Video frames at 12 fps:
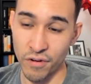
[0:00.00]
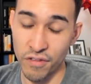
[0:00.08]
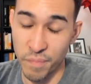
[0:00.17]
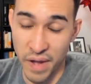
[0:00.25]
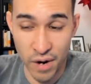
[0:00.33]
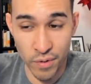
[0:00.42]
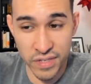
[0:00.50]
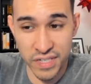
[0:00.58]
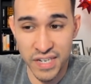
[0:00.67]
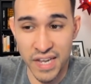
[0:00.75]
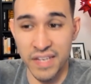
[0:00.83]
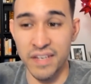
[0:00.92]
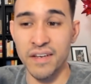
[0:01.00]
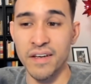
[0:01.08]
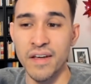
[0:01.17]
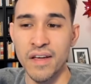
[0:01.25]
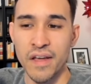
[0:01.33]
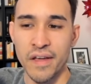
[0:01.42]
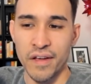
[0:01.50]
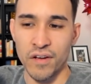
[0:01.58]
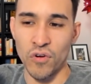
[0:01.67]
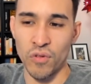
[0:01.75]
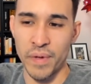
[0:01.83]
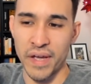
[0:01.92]
Earth Power to take
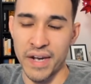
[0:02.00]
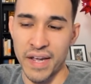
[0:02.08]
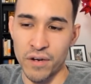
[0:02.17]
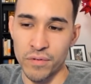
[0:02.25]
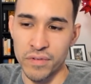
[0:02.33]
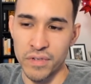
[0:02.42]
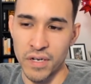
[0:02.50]
Golbat out.